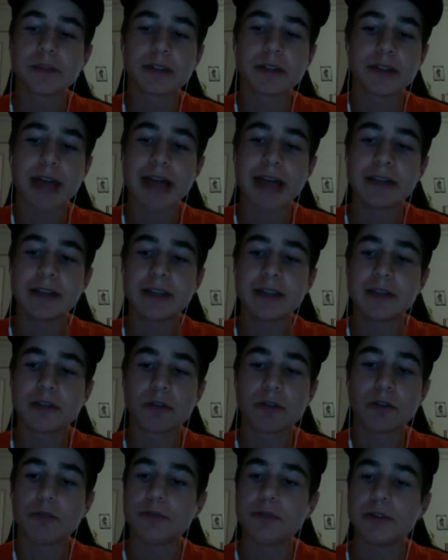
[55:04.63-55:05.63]
A
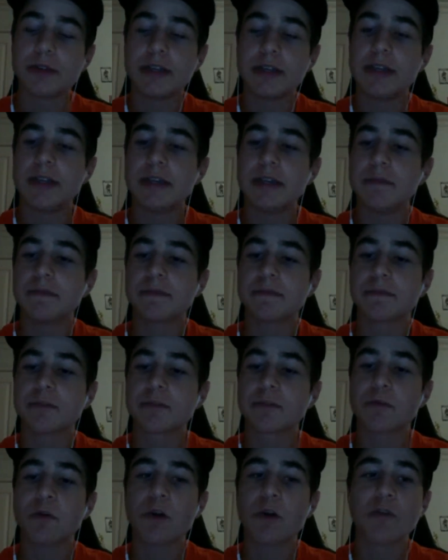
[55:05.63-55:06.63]
19-year-old, he
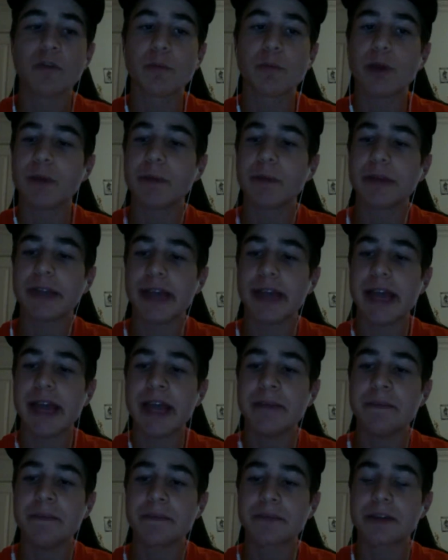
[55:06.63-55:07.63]
was over a point per
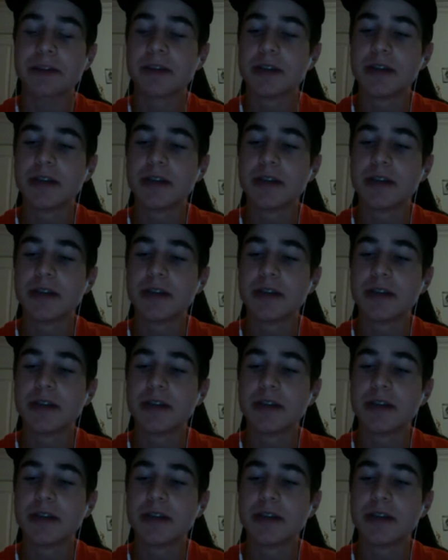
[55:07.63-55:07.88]
game,